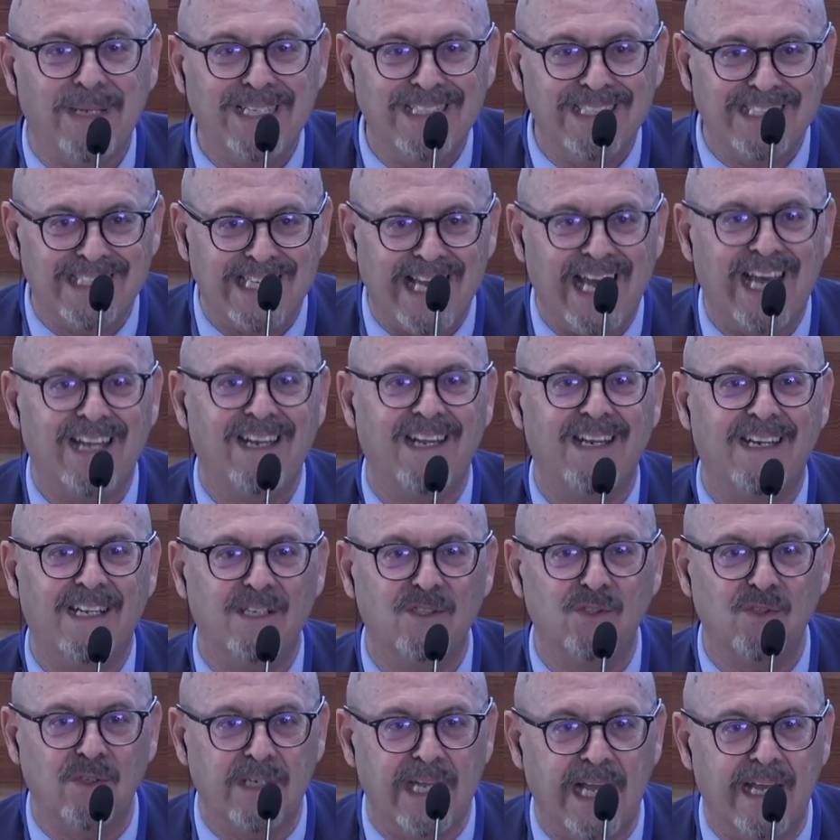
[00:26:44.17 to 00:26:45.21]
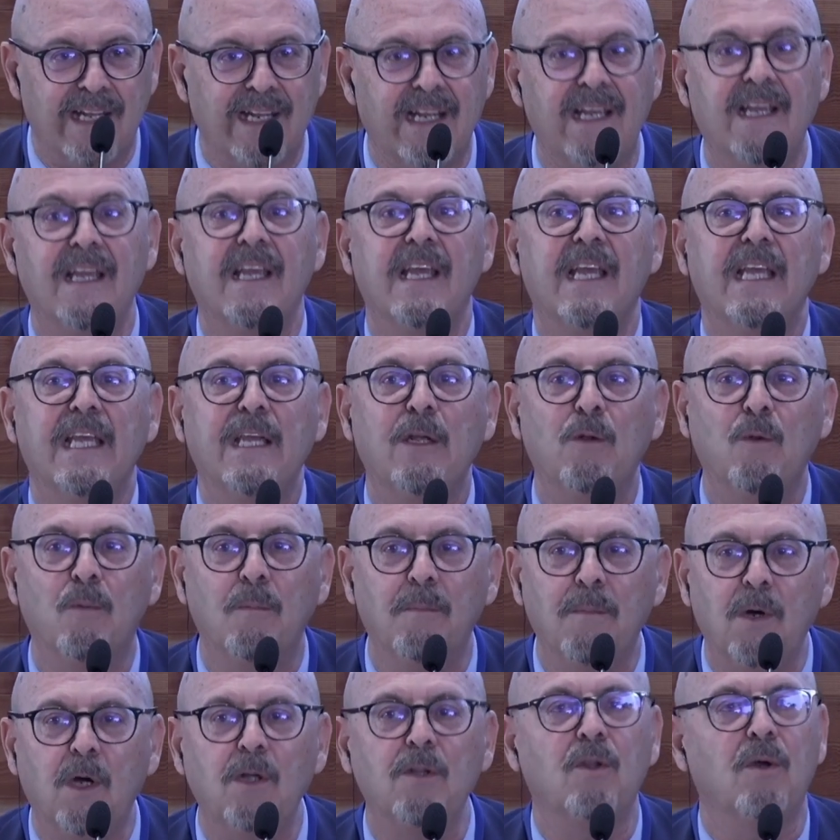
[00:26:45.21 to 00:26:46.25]
The shortcomings
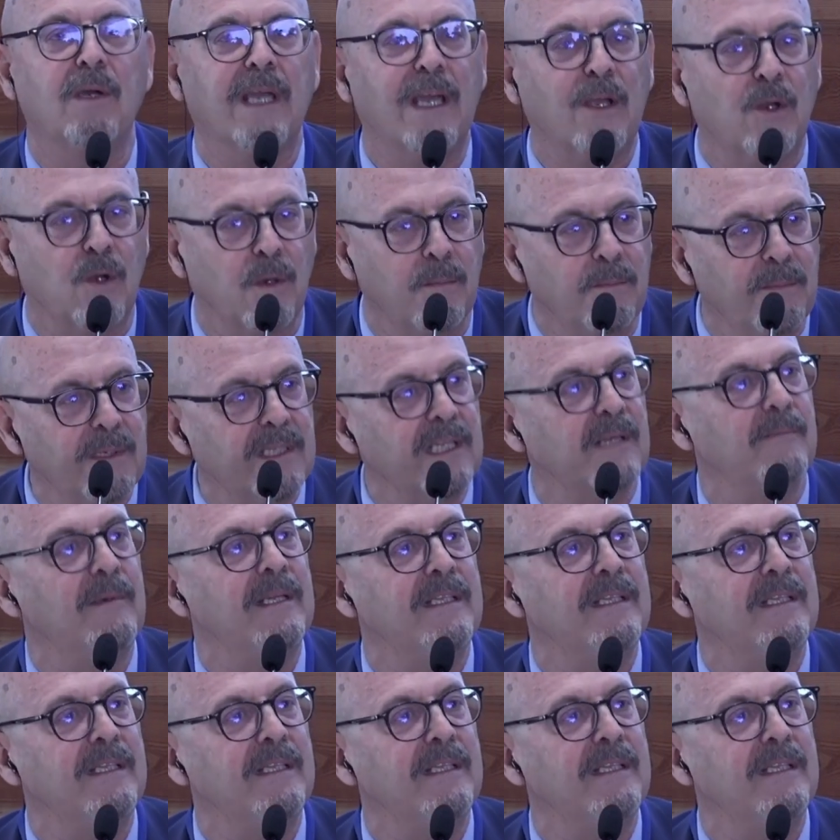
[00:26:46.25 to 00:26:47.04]
remain, of course.